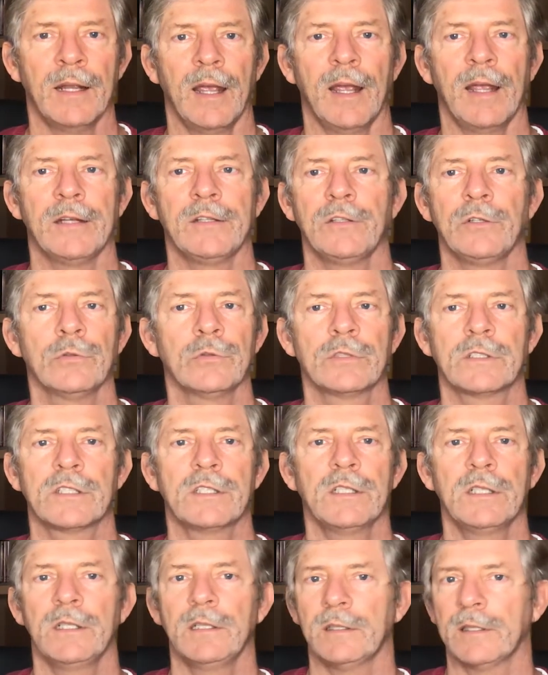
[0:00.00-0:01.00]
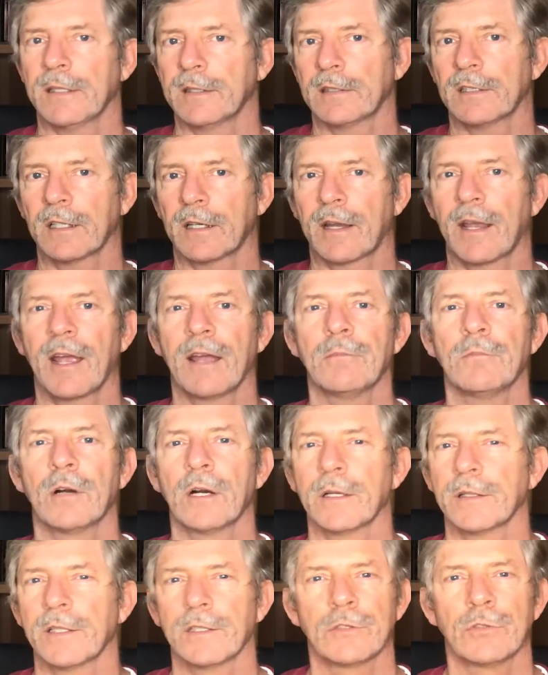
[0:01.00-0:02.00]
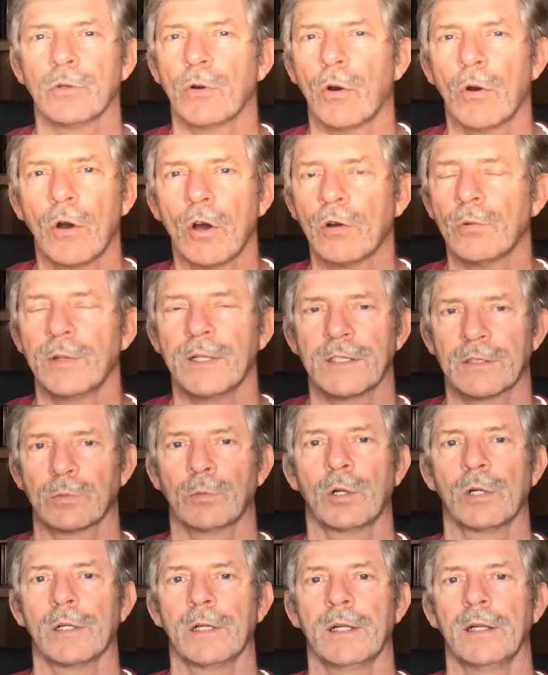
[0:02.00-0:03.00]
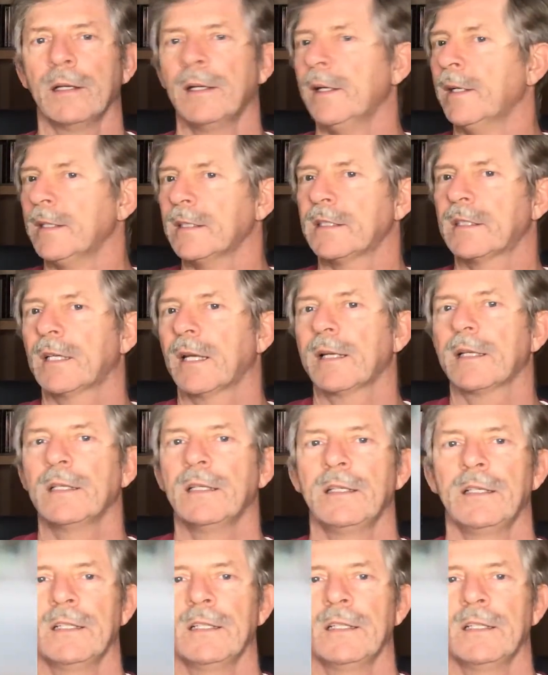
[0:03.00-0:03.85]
and you see that the camera that you always wanted suddenly